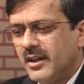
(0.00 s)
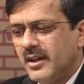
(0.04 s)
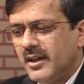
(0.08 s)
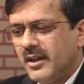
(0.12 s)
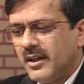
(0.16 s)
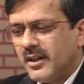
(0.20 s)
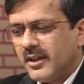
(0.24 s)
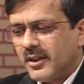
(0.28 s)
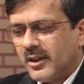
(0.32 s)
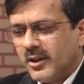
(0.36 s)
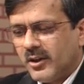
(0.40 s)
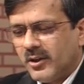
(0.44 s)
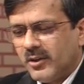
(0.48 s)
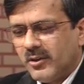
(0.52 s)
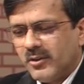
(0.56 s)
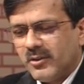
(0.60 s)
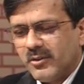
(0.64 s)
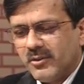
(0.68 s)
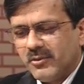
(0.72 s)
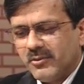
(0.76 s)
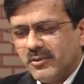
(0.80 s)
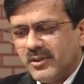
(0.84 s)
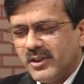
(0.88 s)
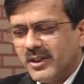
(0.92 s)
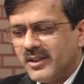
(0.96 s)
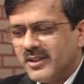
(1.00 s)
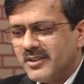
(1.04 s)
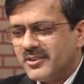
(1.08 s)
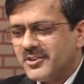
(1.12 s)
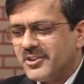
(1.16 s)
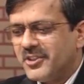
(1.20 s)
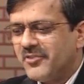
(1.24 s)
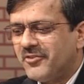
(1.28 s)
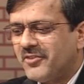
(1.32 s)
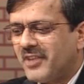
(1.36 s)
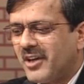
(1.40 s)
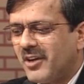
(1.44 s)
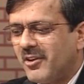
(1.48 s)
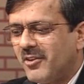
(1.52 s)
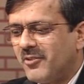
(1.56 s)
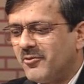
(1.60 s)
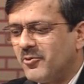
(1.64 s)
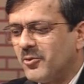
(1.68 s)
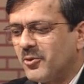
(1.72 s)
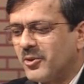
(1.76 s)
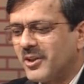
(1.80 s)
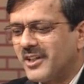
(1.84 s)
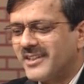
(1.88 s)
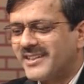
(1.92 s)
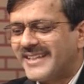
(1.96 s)
Now, we will shift our
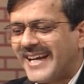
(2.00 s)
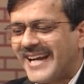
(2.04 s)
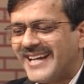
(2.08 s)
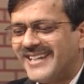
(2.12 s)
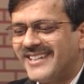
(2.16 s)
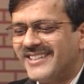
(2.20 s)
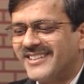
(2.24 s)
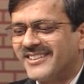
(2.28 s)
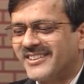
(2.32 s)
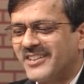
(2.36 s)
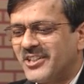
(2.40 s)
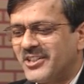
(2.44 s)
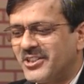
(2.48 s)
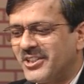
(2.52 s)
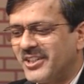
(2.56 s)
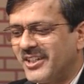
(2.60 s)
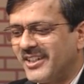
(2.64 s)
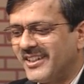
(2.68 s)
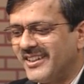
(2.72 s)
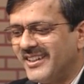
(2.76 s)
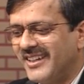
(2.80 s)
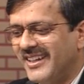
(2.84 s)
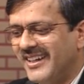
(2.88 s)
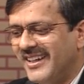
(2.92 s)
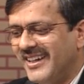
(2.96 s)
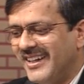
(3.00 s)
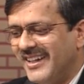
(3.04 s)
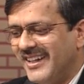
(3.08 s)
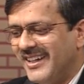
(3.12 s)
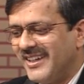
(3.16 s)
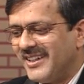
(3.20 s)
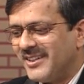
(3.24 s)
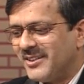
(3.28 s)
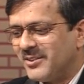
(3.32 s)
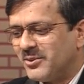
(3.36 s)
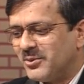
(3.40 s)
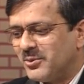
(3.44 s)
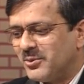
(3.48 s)
focus and discussion to